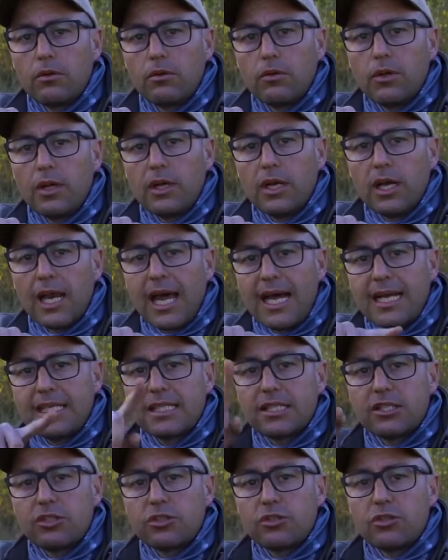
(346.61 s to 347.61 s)
the
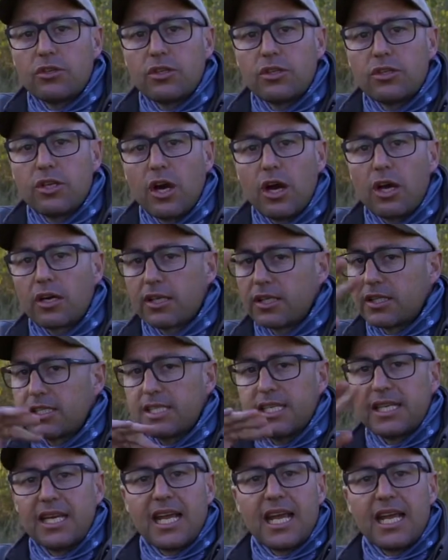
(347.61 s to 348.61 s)
lightest to the
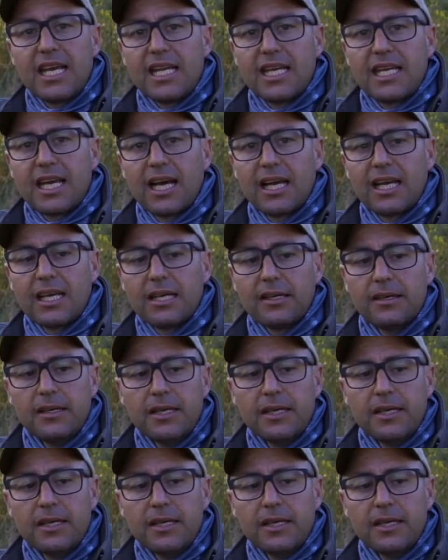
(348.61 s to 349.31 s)
darkest in any color.